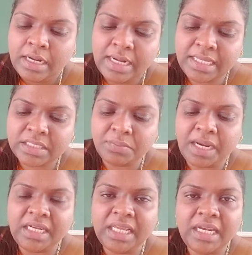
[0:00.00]
Next,
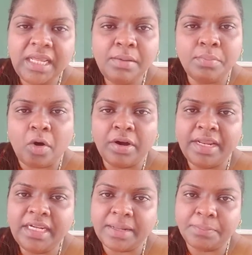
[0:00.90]
maintaining
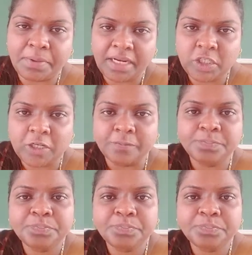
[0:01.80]
body temperature.